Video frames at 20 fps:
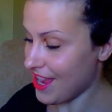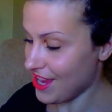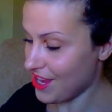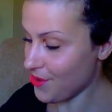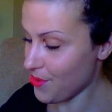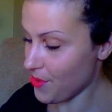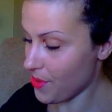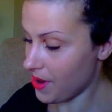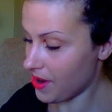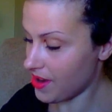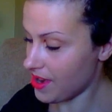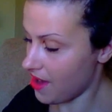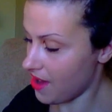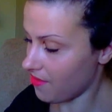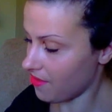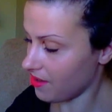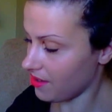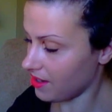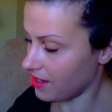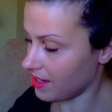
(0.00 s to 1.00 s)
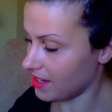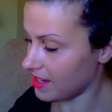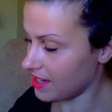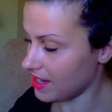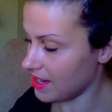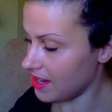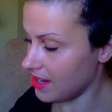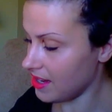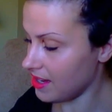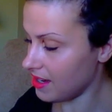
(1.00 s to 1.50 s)
you are never going to
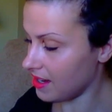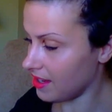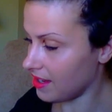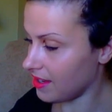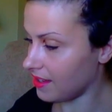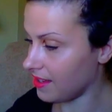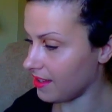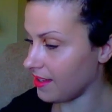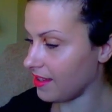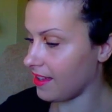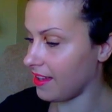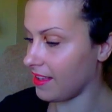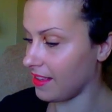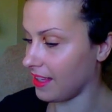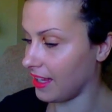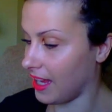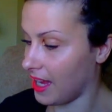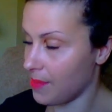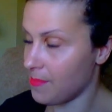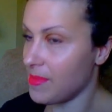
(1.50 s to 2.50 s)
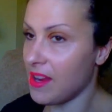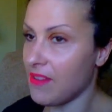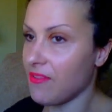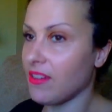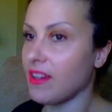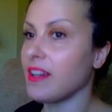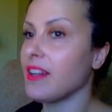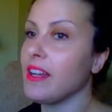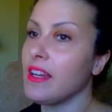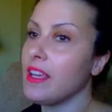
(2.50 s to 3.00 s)
need, like I'm
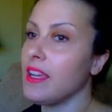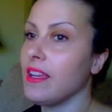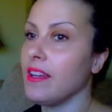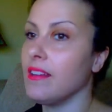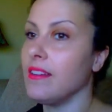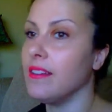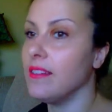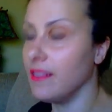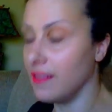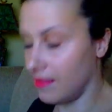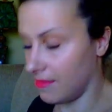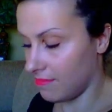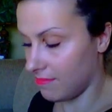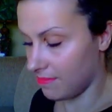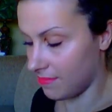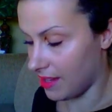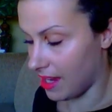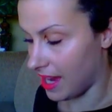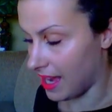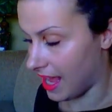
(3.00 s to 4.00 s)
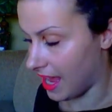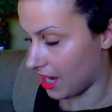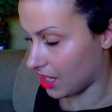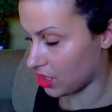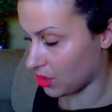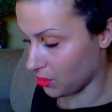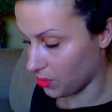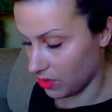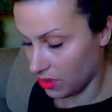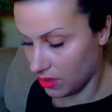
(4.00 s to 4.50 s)
never going to need an
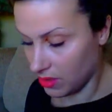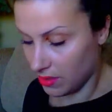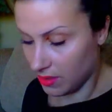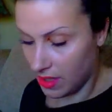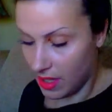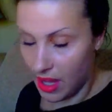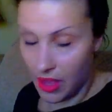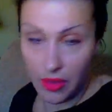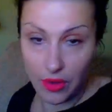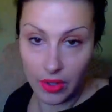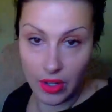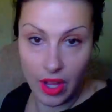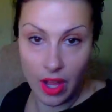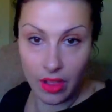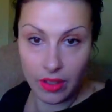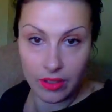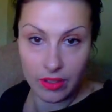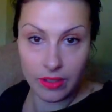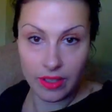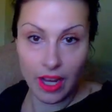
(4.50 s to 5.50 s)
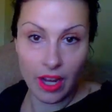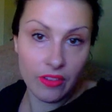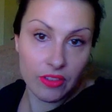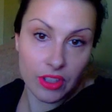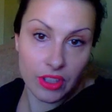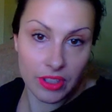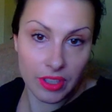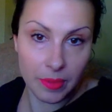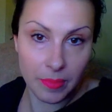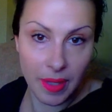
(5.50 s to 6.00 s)
actual other color
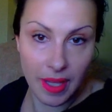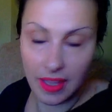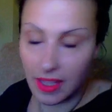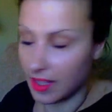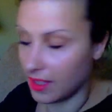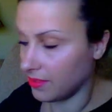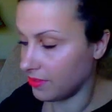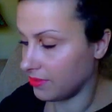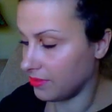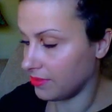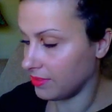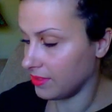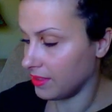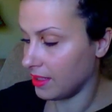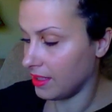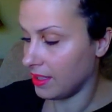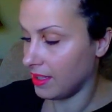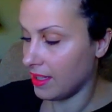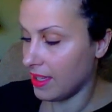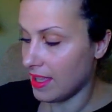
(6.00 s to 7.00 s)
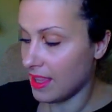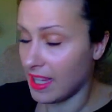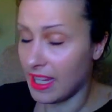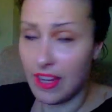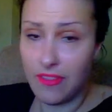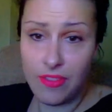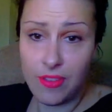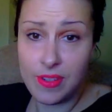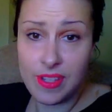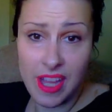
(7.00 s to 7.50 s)
ever in my life.
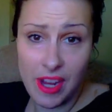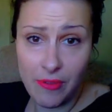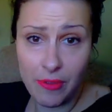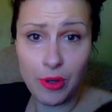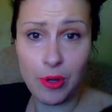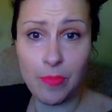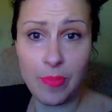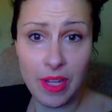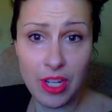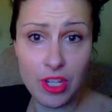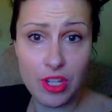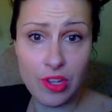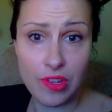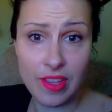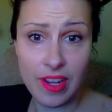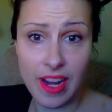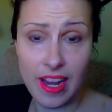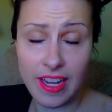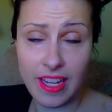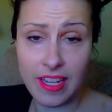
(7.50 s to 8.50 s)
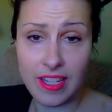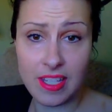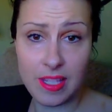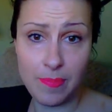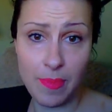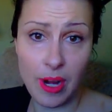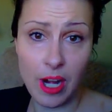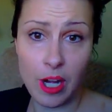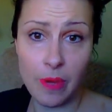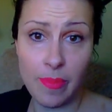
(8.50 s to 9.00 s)
Like if there's ever a picture that I get
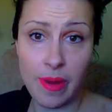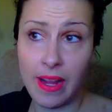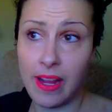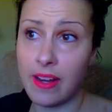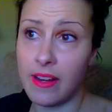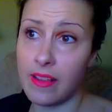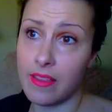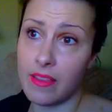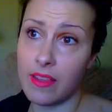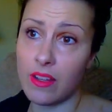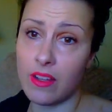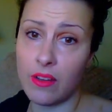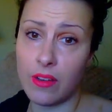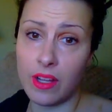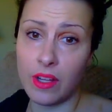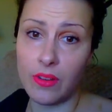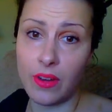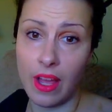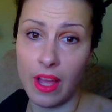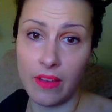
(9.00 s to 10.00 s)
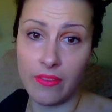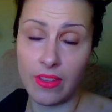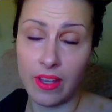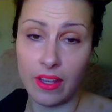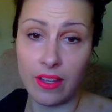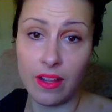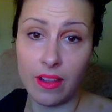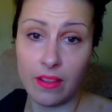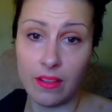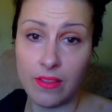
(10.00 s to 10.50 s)
inspired by and I think, oh, I don't have
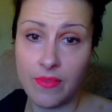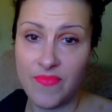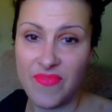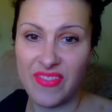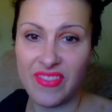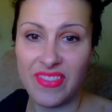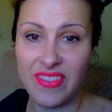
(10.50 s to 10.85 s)
that color.